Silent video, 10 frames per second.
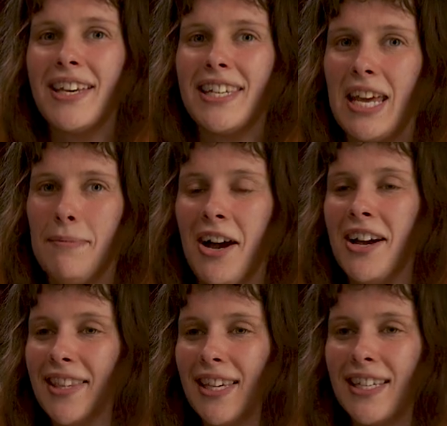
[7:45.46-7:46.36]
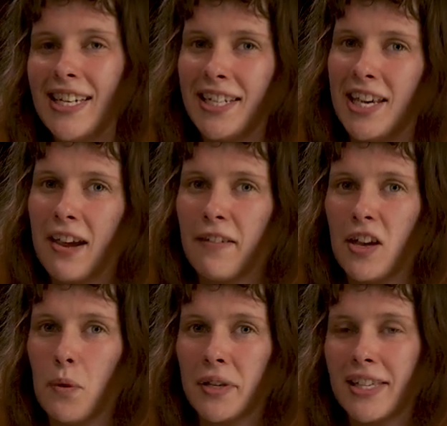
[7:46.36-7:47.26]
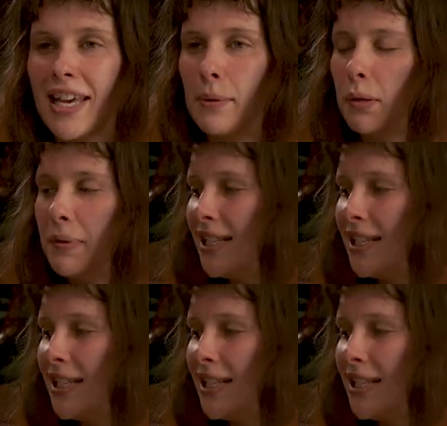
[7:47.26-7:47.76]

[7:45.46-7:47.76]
idea behind this seating area was that it would be